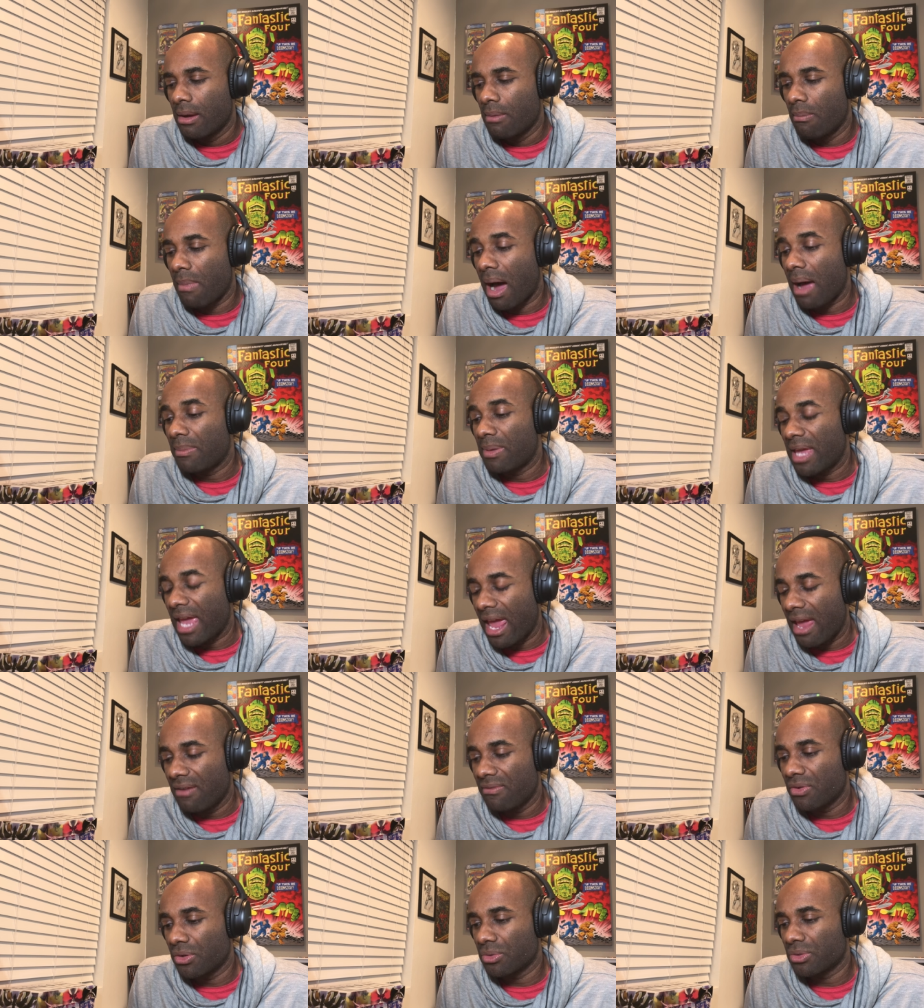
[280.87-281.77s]
my
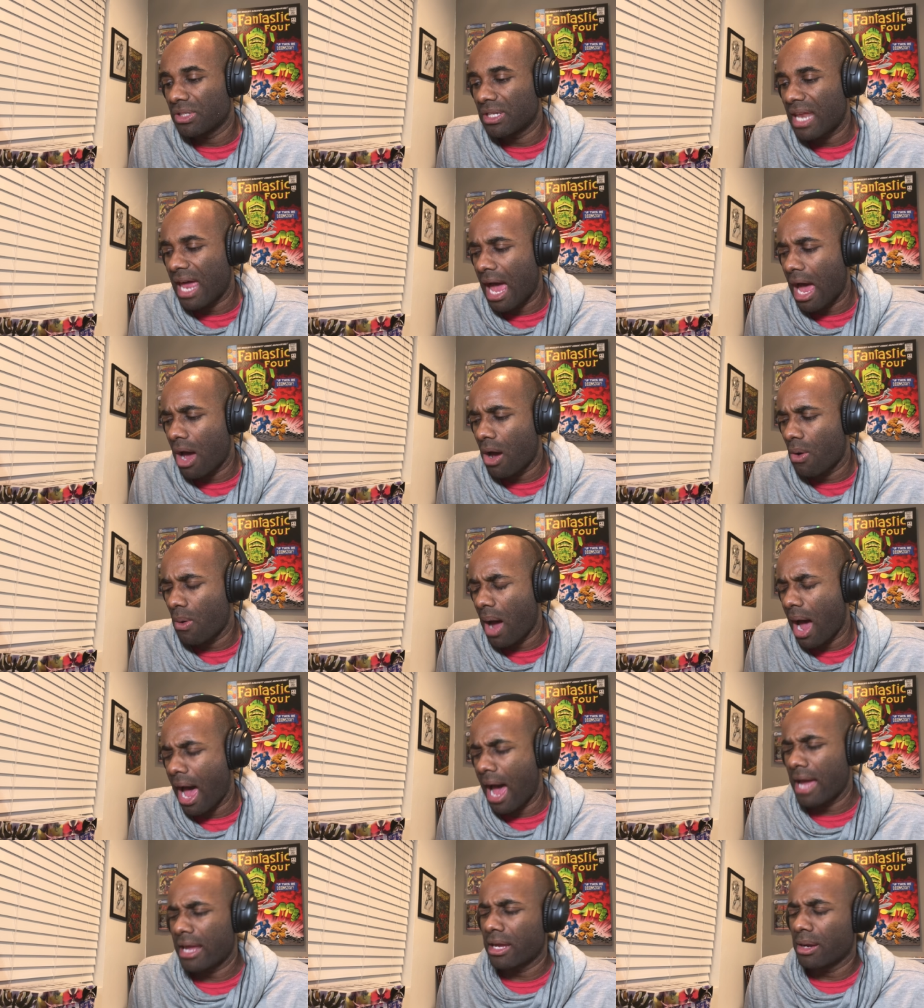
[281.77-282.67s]
behaviors and how
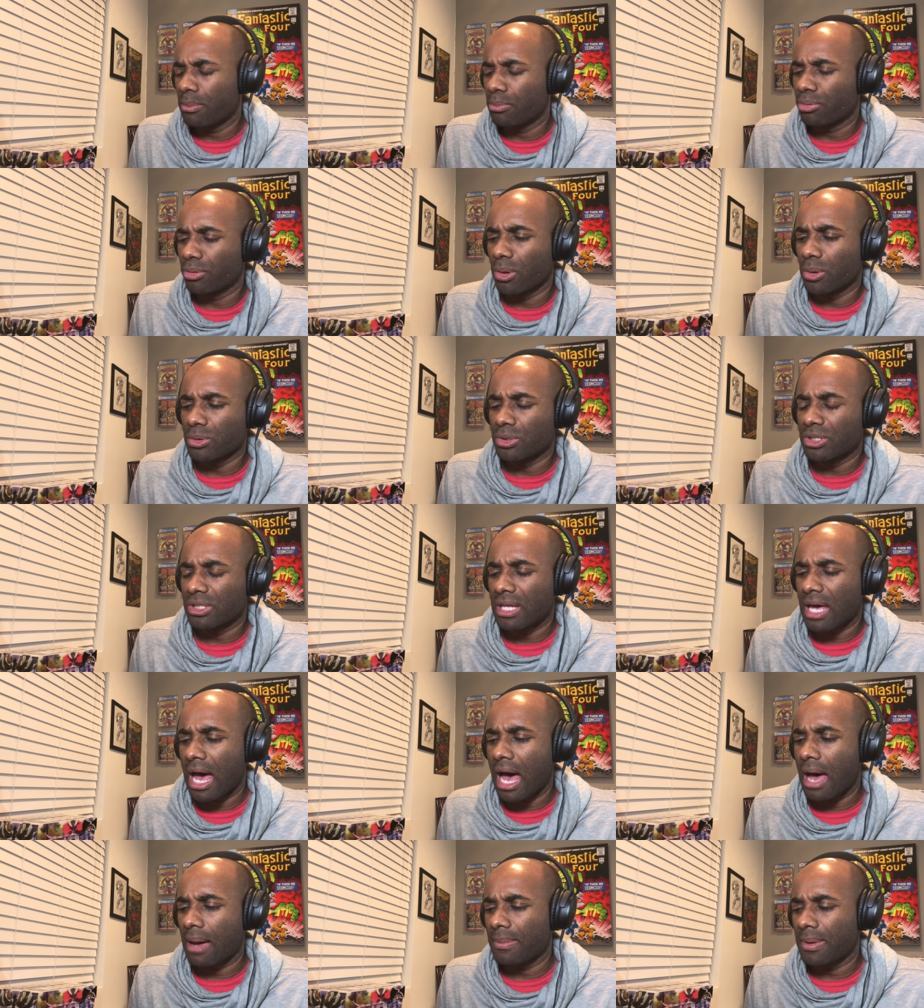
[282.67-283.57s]
I approached the
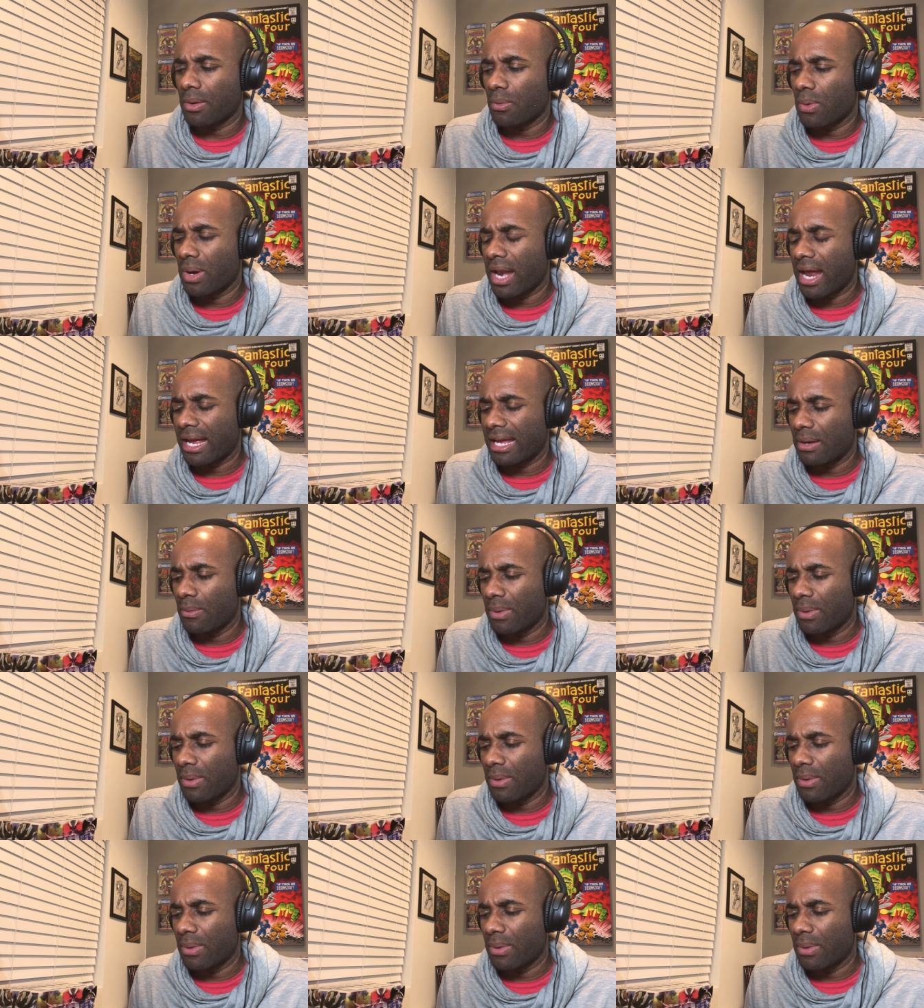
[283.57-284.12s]
hobby when I